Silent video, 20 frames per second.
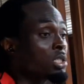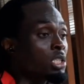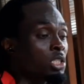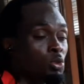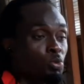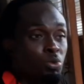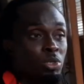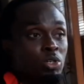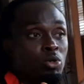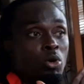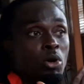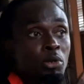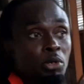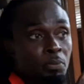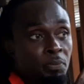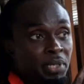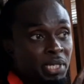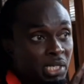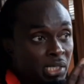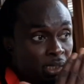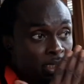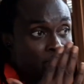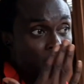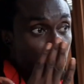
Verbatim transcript: that we're gonna be